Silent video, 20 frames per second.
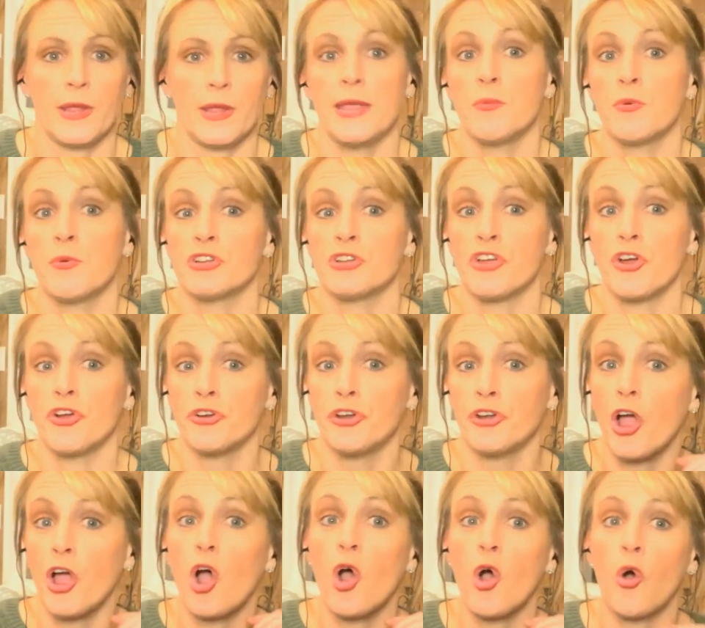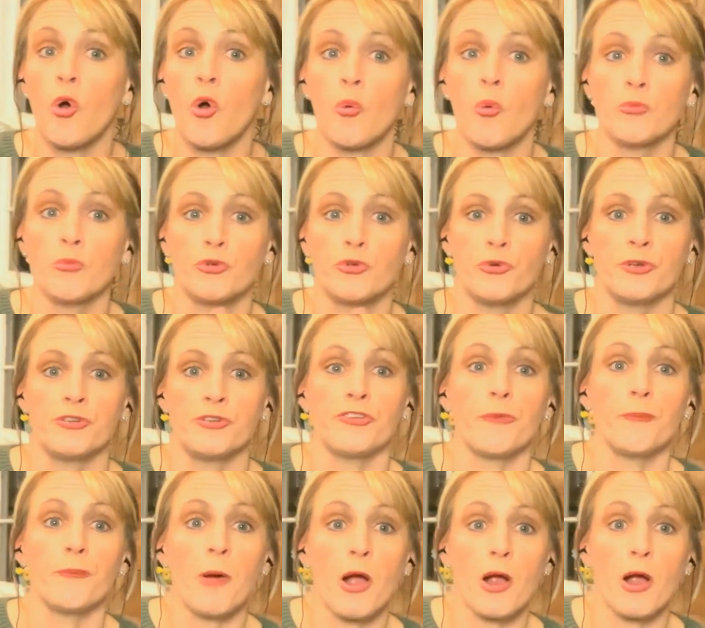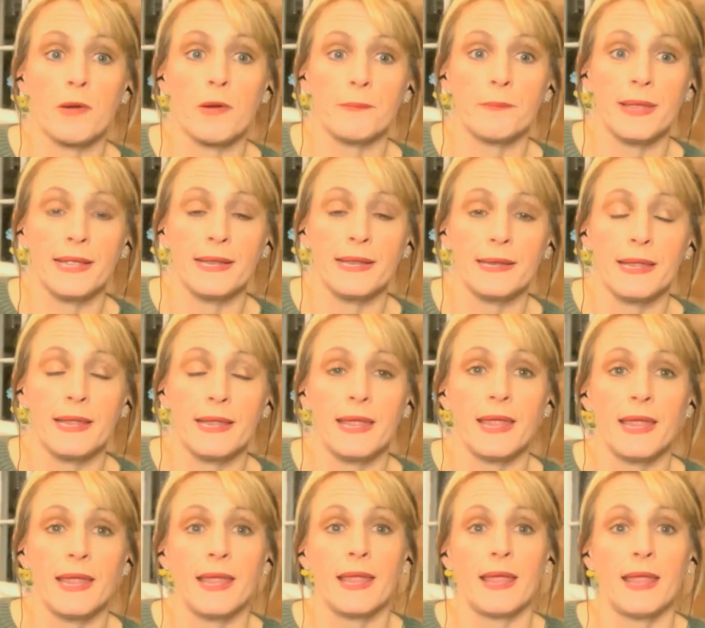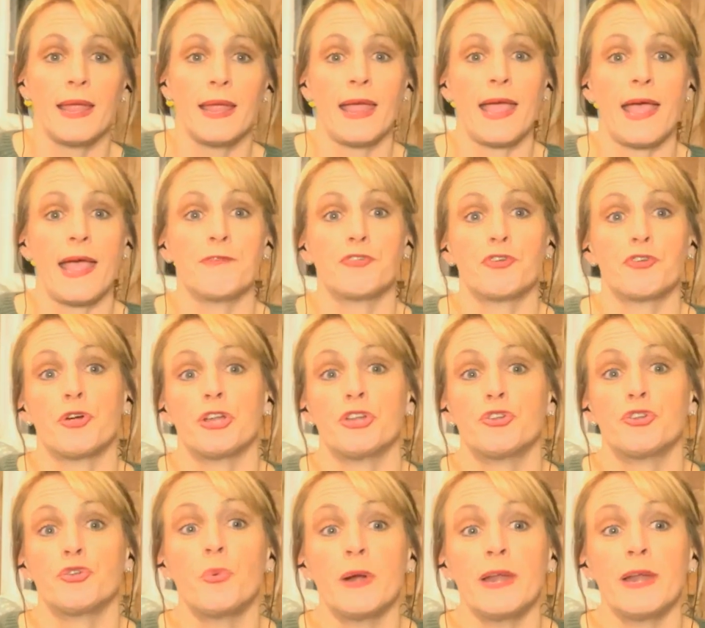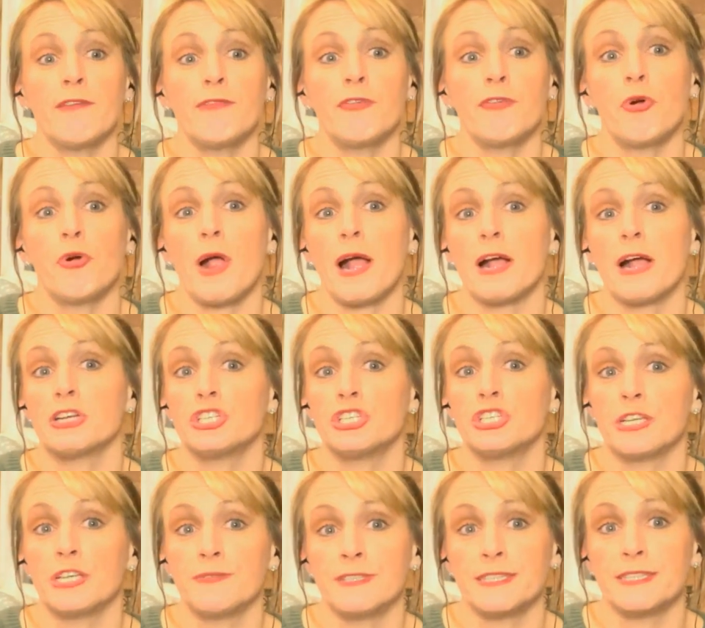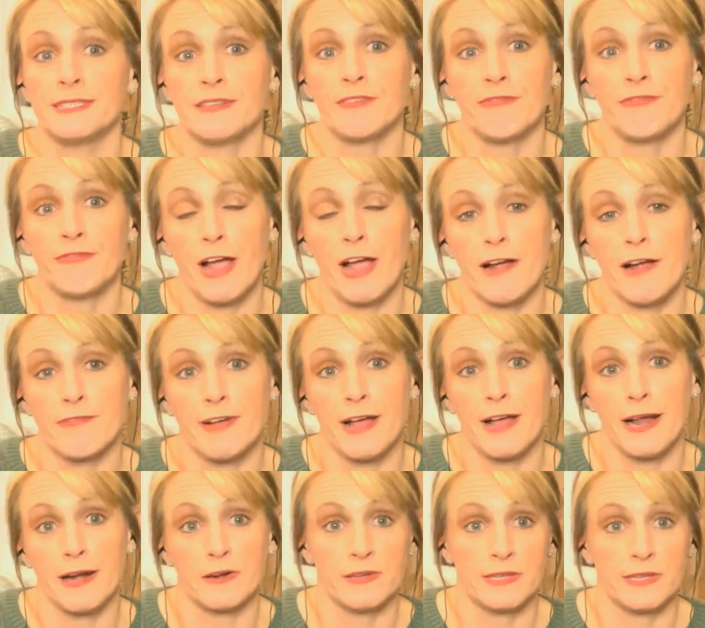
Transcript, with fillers: He returned home to his apartment after a twenty-four hour shift as a firefighter.